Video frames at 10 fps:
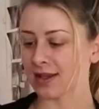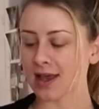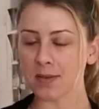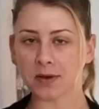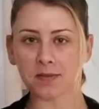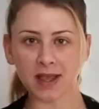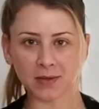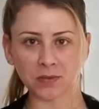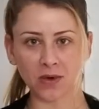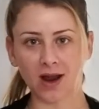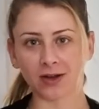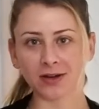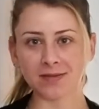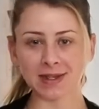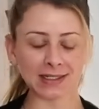I put my water
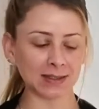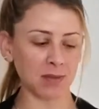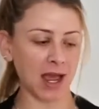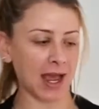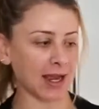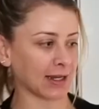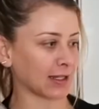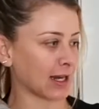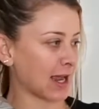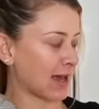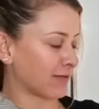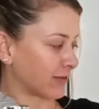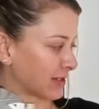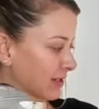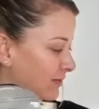in my Smeg and then I have
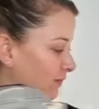this